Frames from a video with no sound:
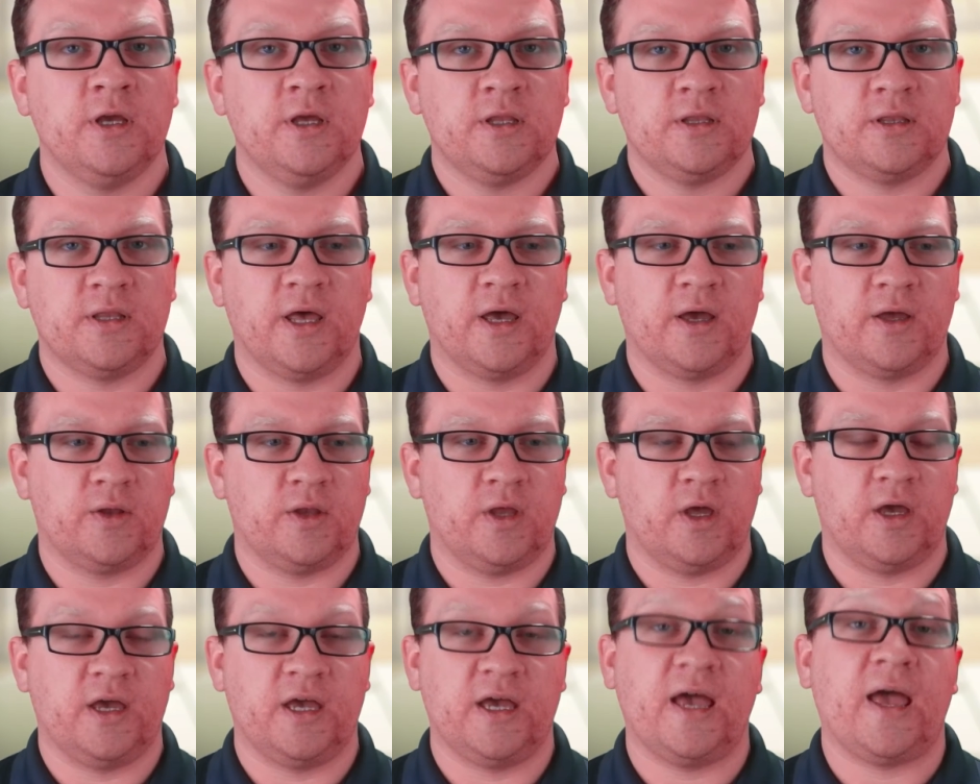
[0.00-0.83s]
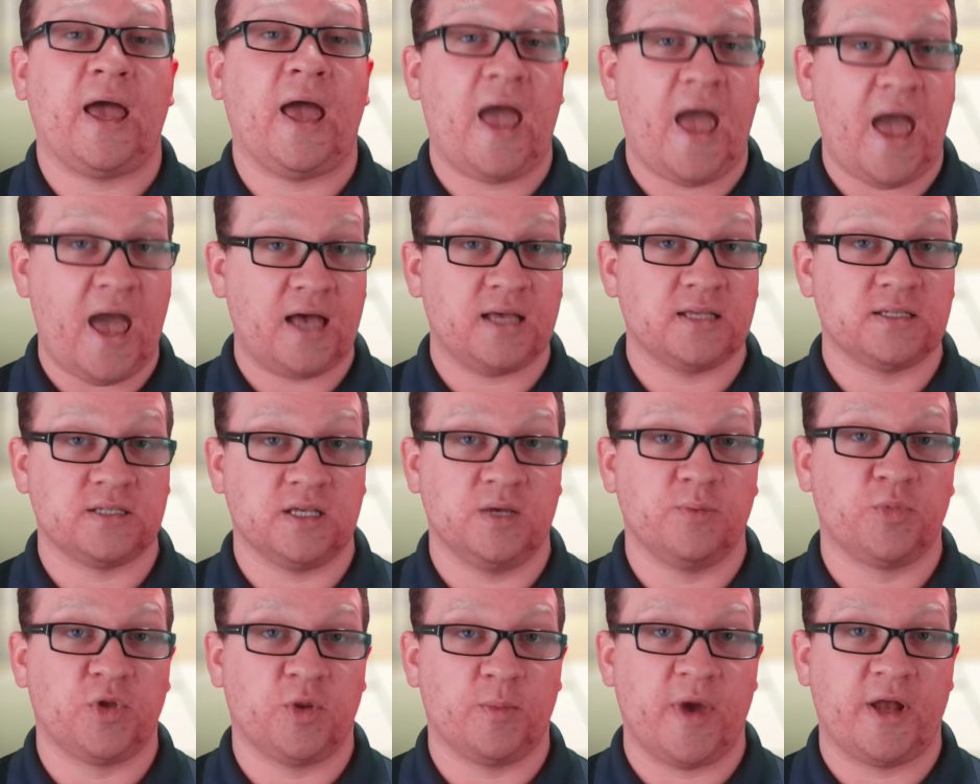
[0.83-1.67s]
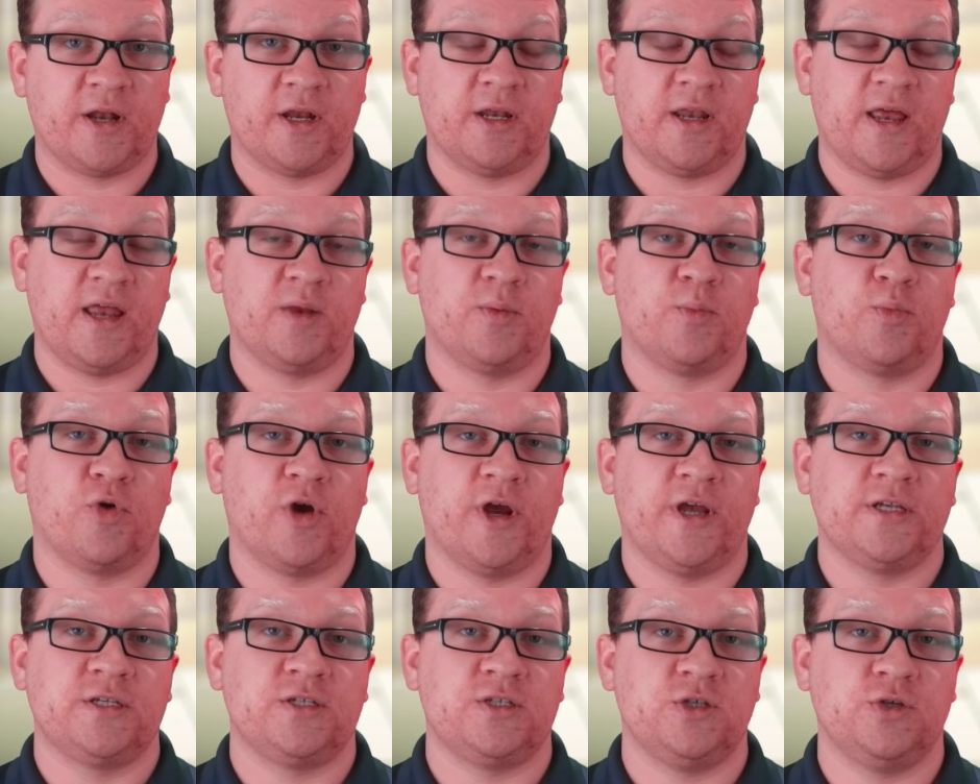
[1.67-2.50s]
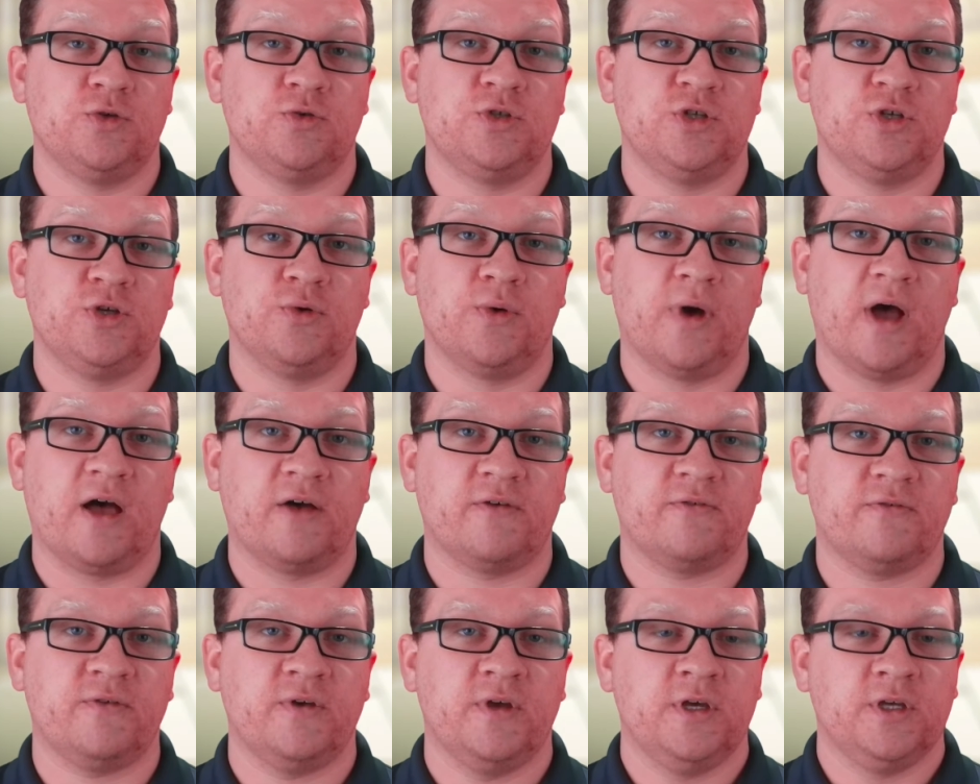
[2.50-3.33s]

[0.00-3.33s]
that ha- has implemented and embraced U2F.